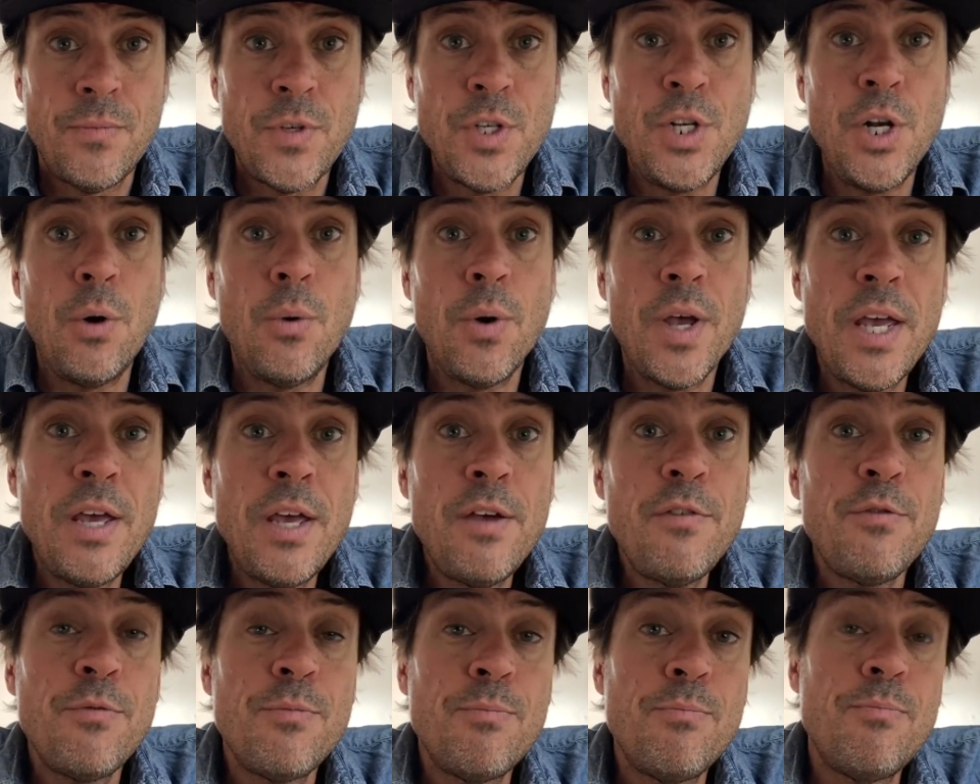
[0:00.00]
You know,
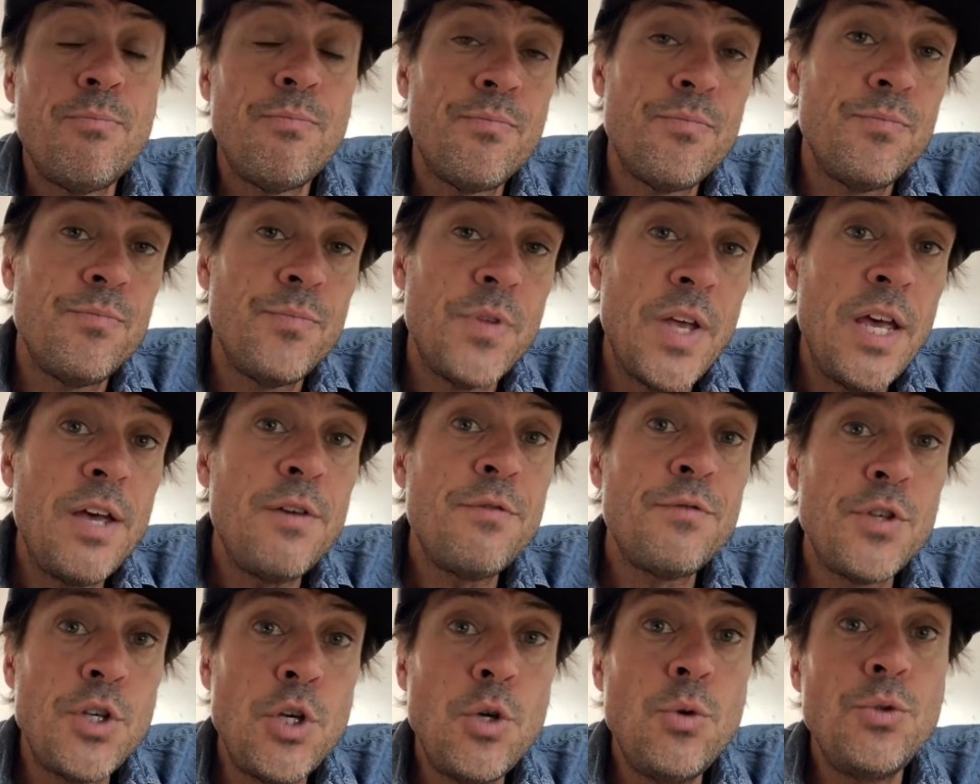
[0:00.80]
if
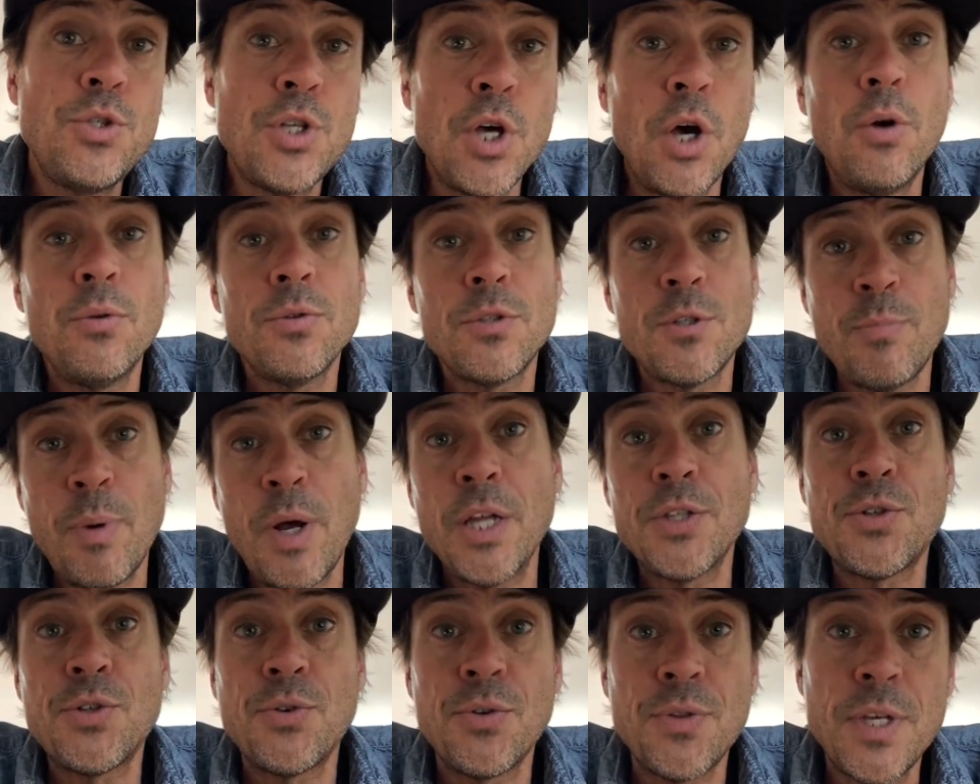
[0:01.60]
you don't
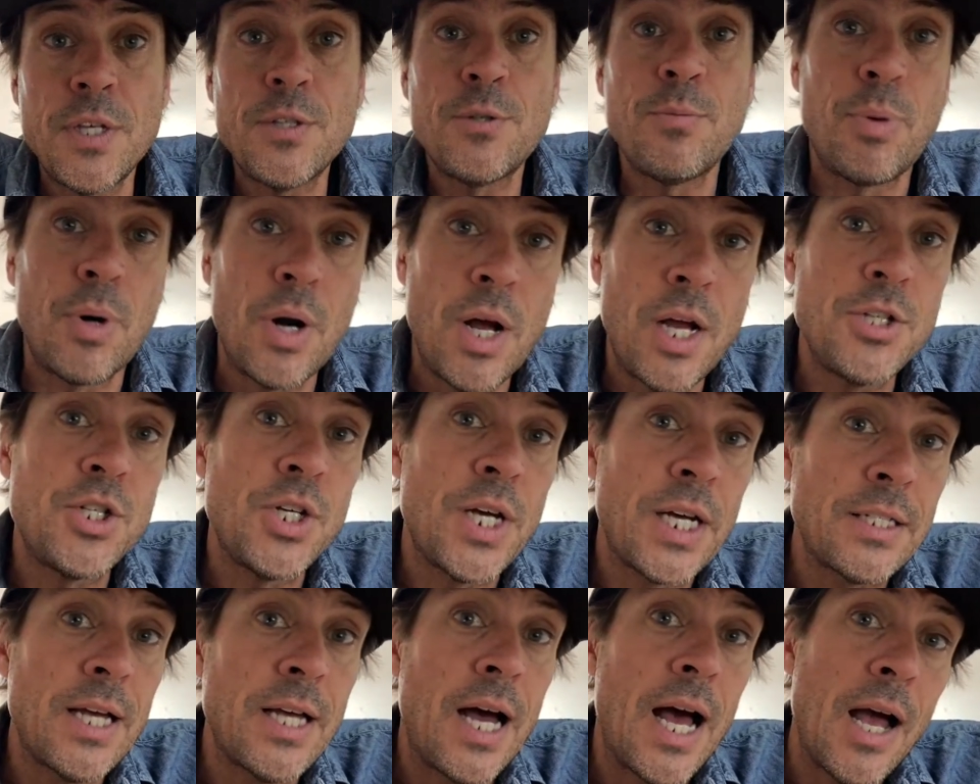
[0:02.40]
sponsor this
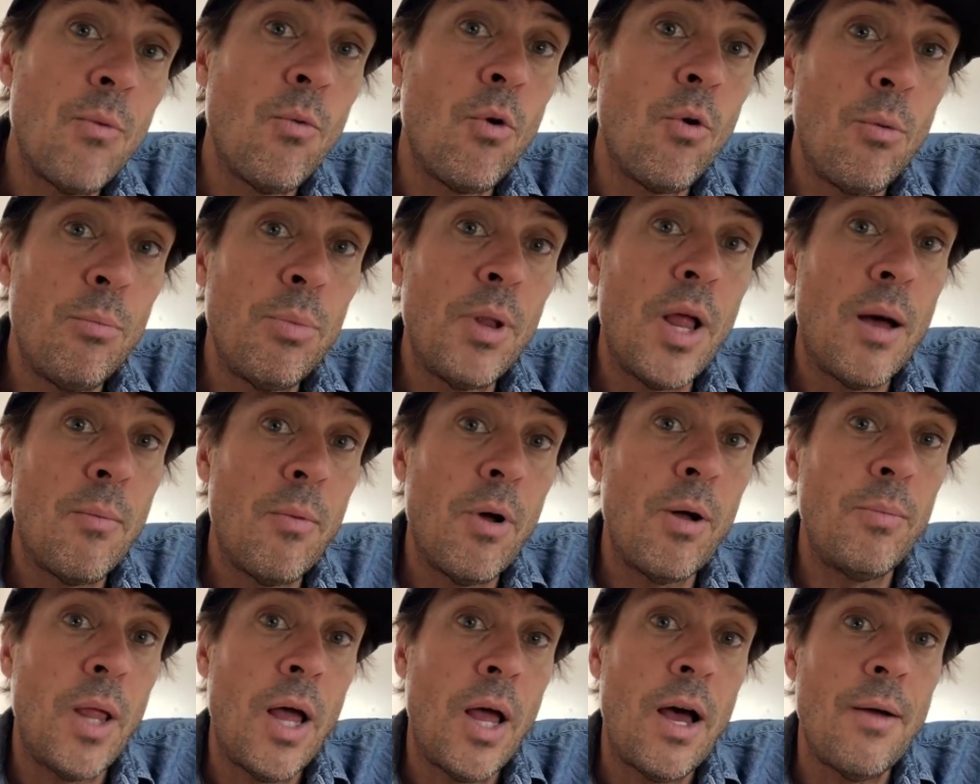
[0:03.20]
project, I will blah,
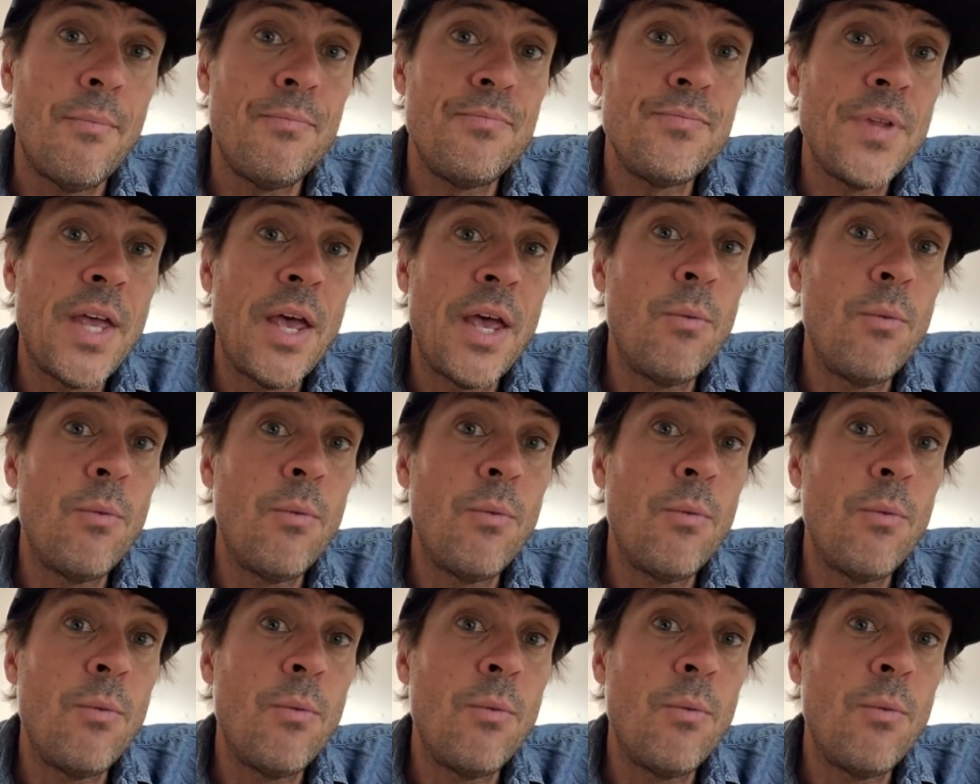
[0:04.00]
blah, blah.